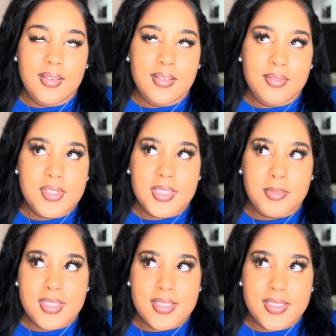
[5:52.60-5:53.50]
what's
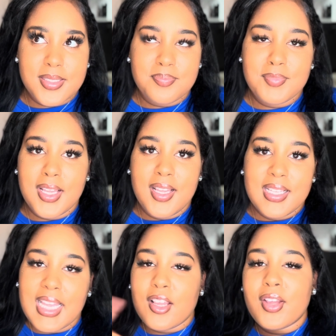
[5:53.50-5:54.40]
something silly?
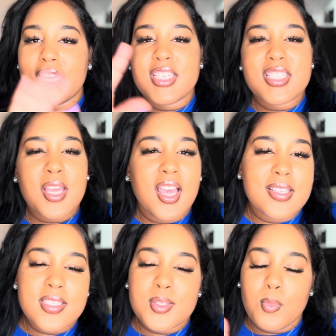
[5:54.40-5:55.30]
Like, okay, just
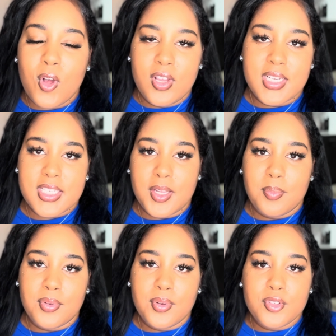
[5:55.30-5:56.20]
a small
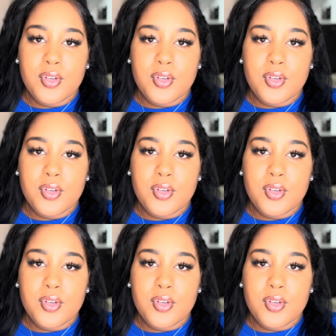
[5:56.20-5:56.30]
example.